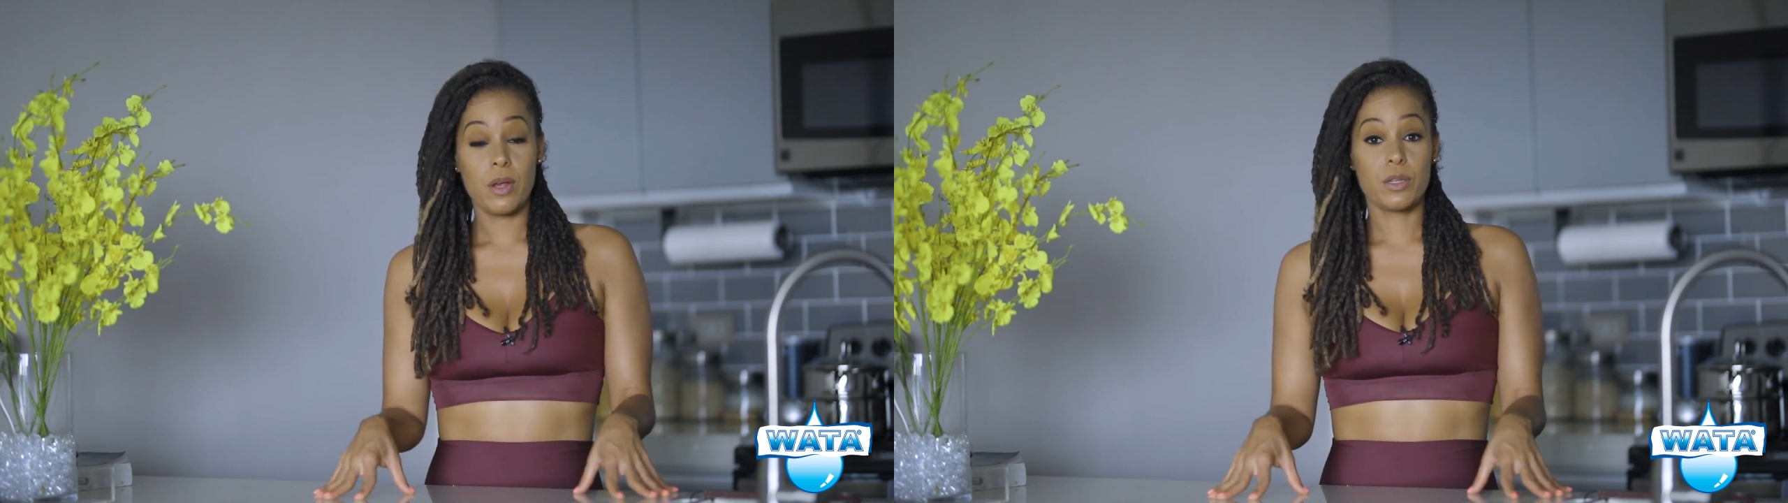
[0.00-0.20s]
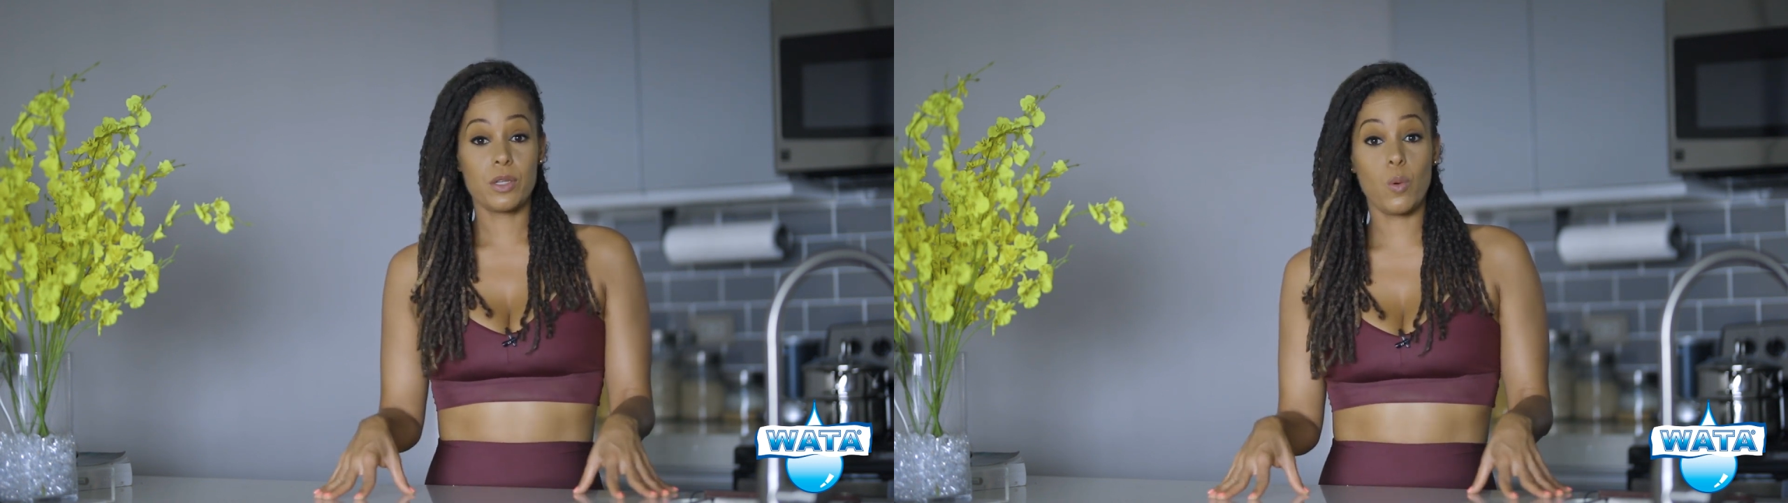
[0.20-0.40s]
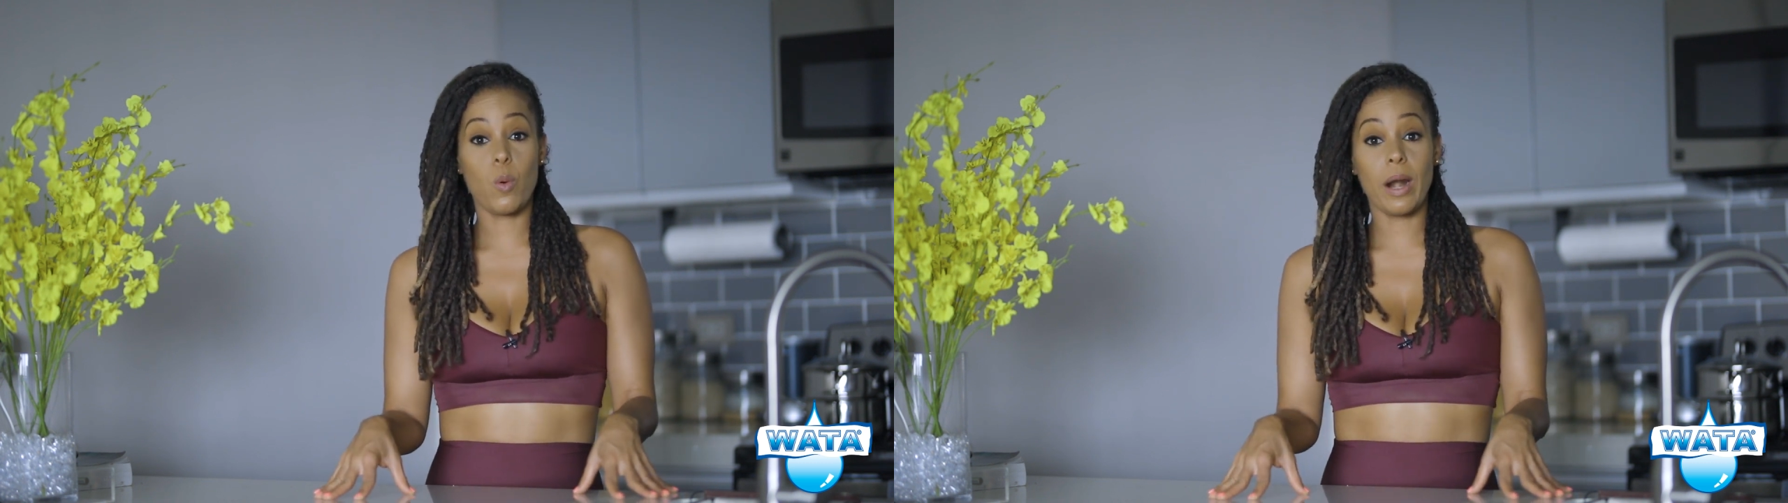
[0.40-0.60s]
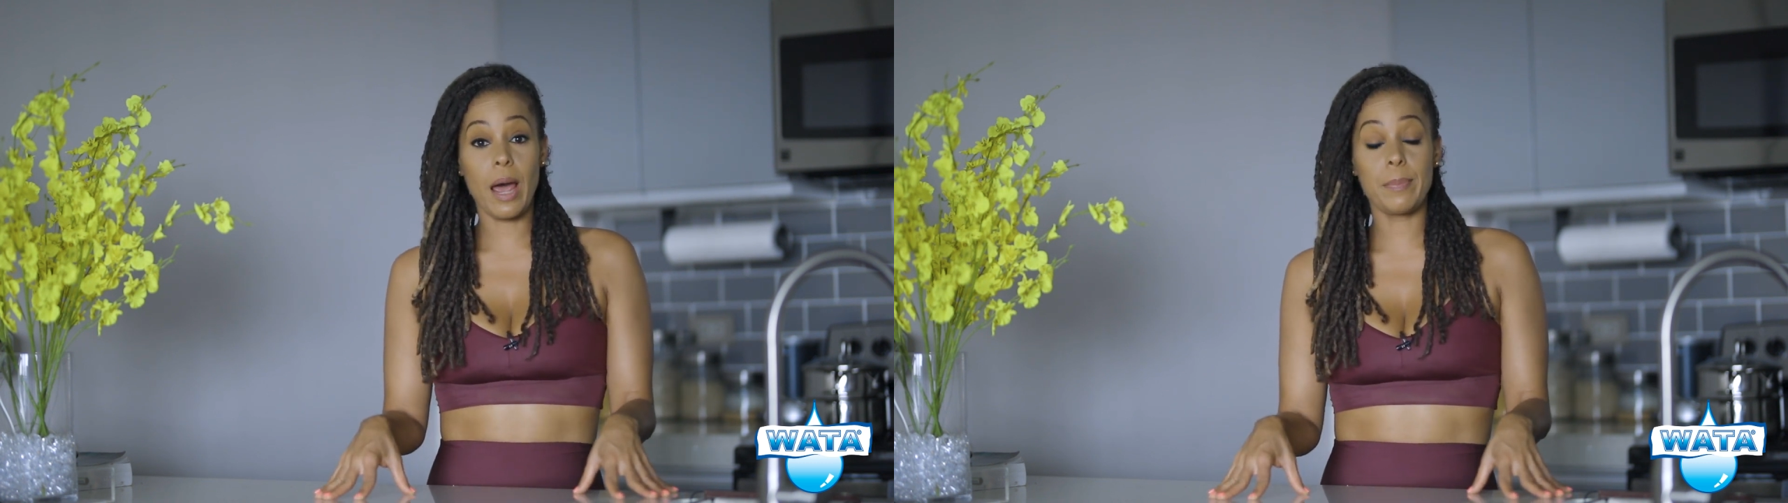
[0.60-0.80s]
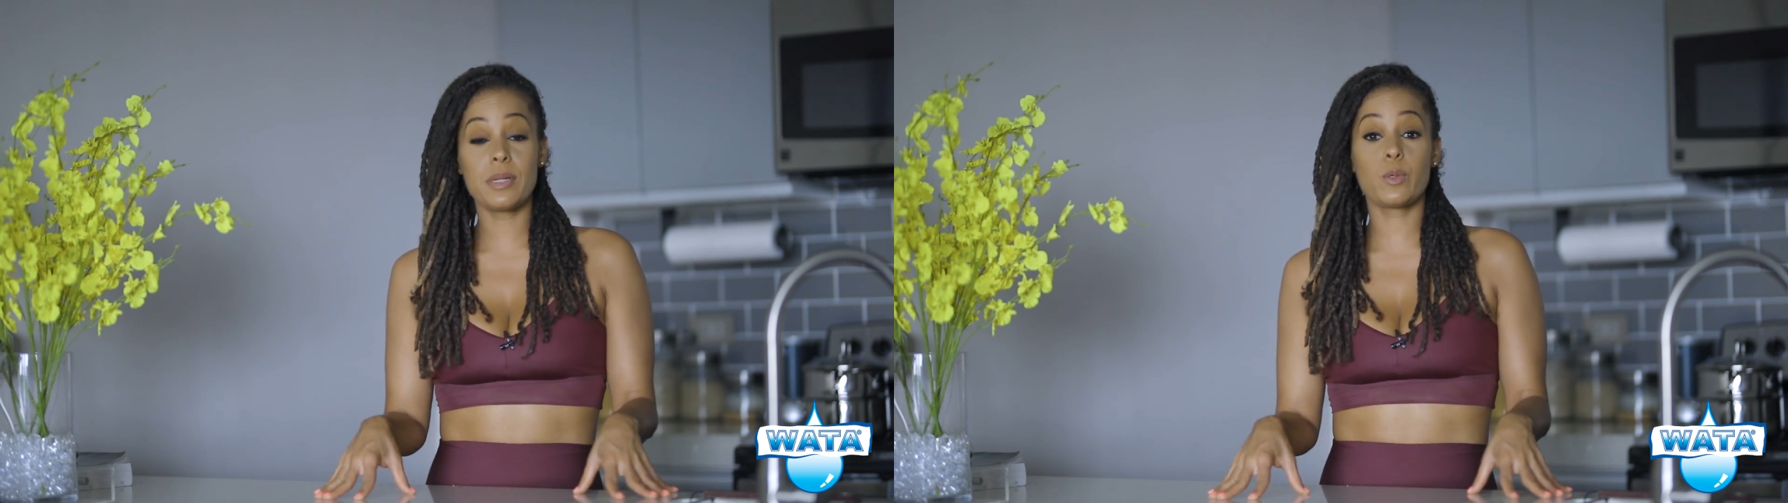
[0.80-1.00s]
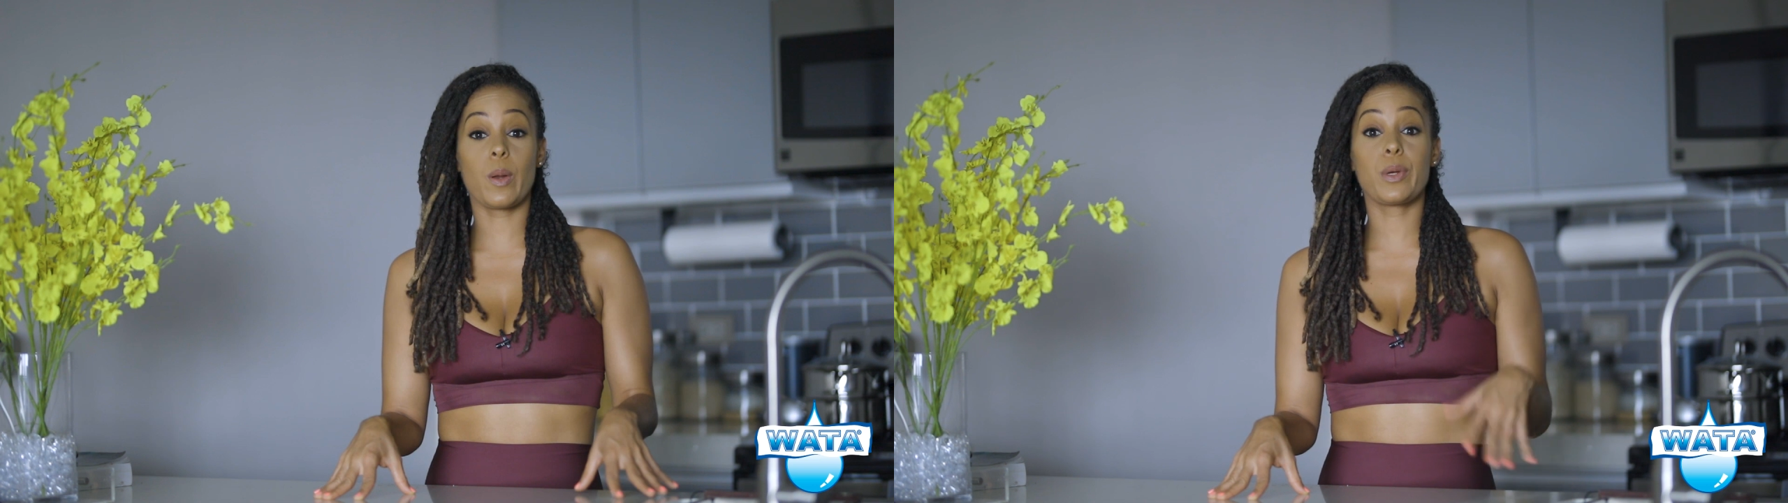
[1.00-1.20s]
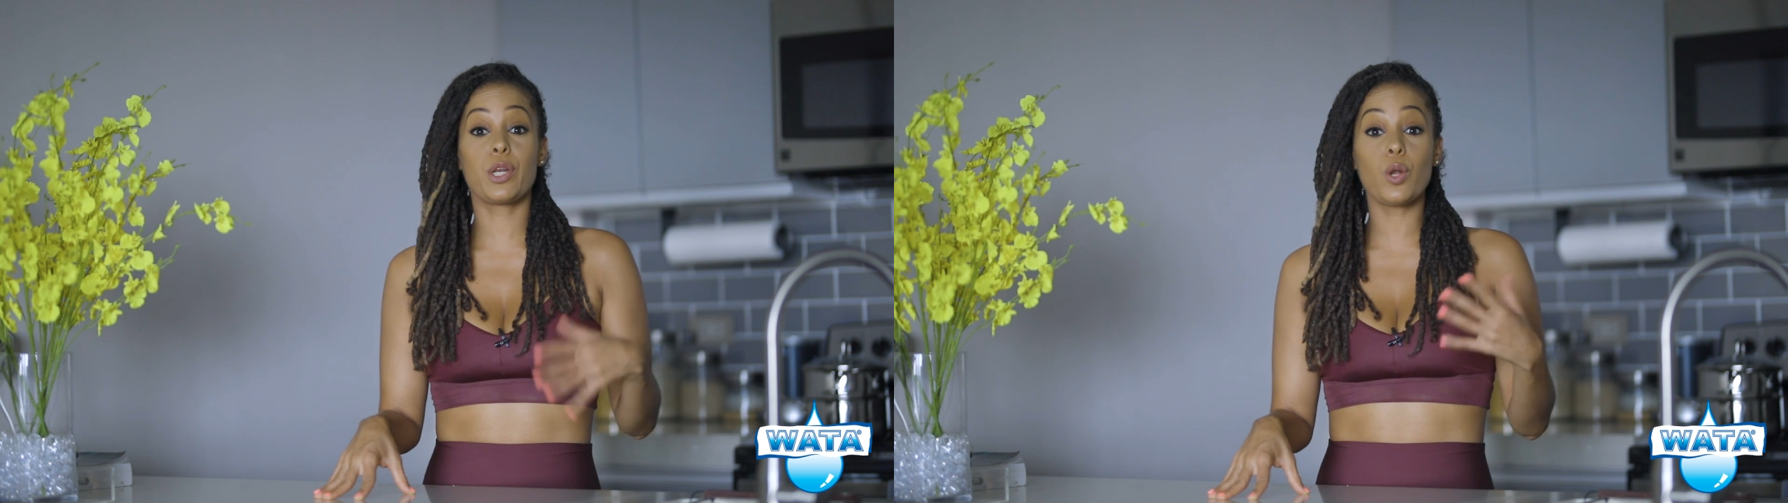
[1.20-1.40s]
So what happens when we